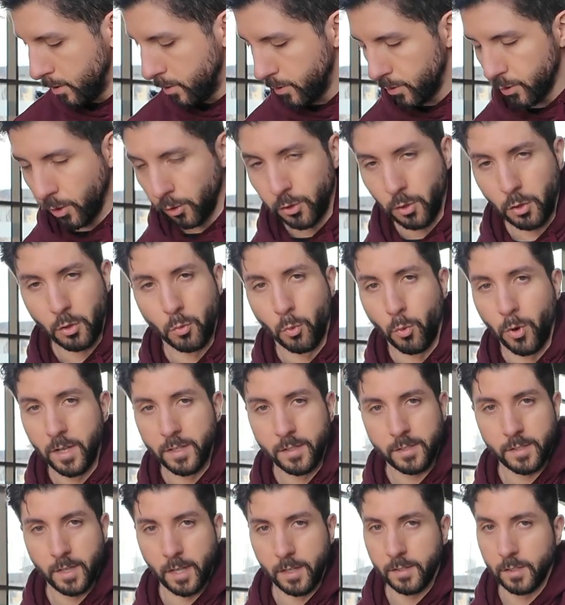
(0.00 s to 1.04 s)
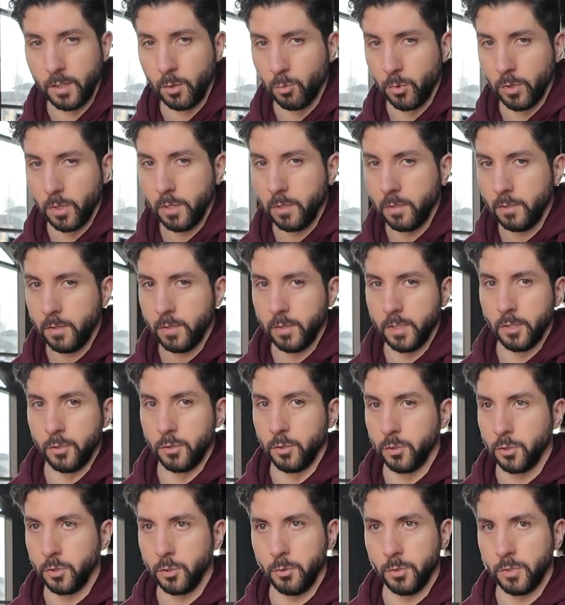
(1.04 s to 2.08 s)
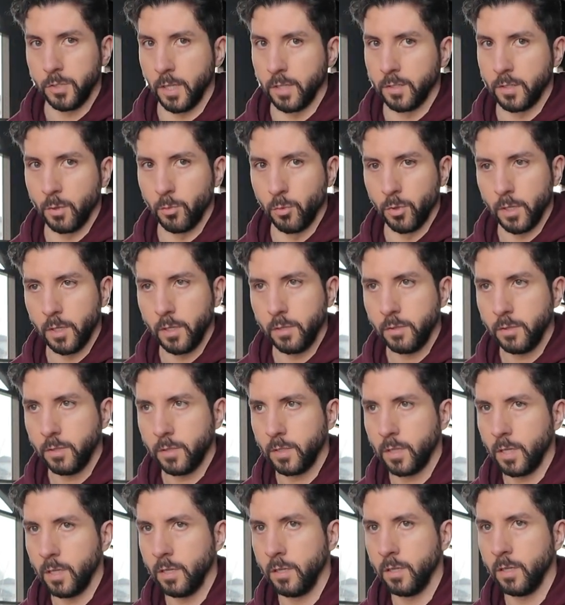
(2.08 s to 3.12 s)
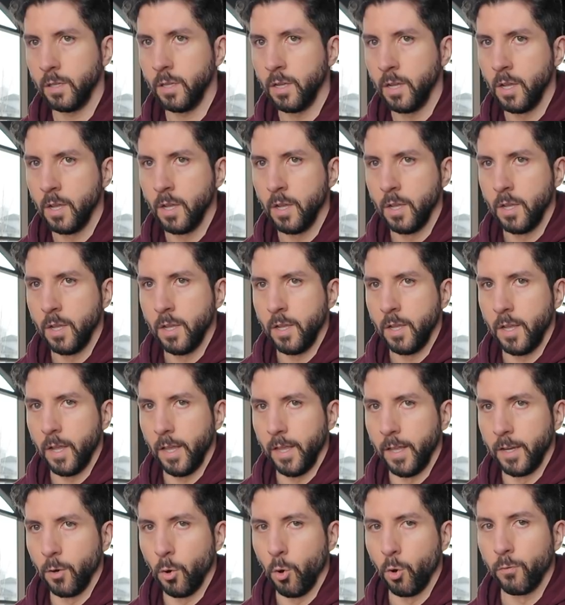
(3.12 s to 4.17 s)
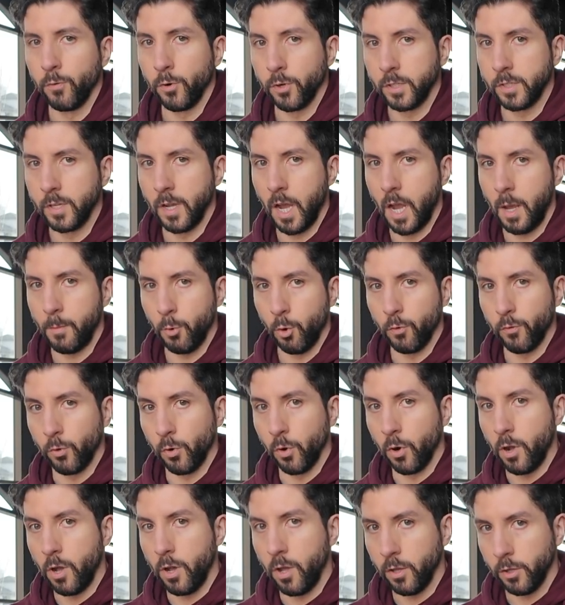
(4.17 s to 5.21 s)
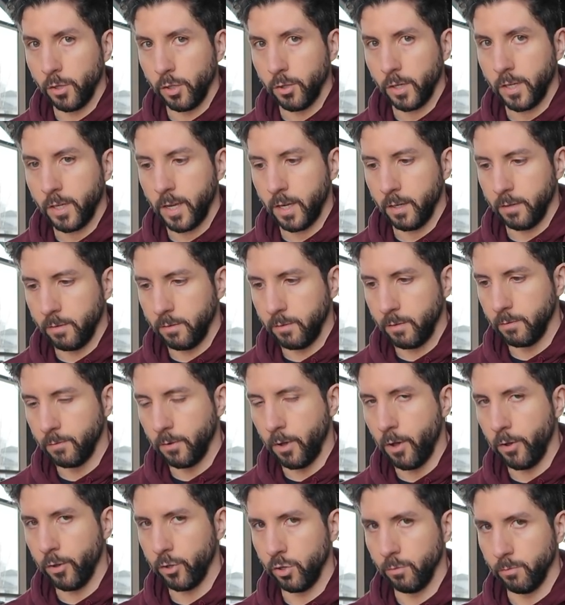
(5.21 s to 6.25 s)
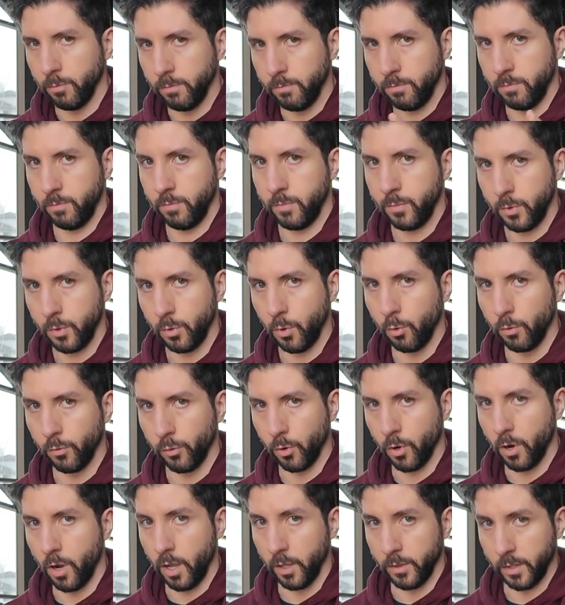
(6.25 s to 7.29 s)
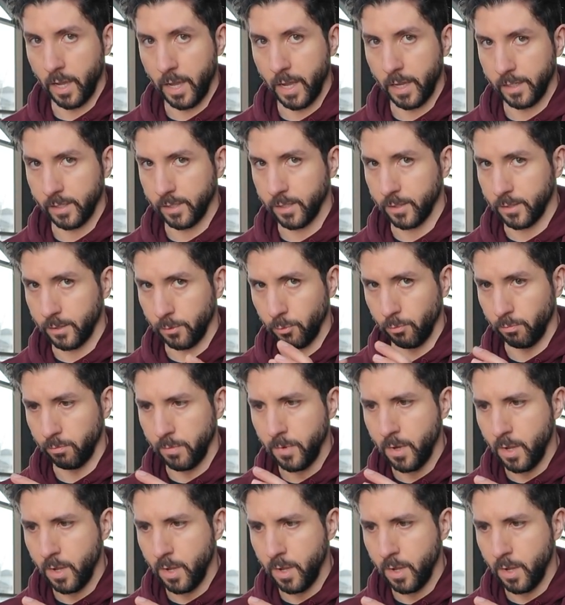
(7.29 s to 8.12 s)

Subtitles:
So I'll do 1 set somewhere else, and then I'll do 2 sets somewhere else. And over time, overall, you look at volume overall, not just in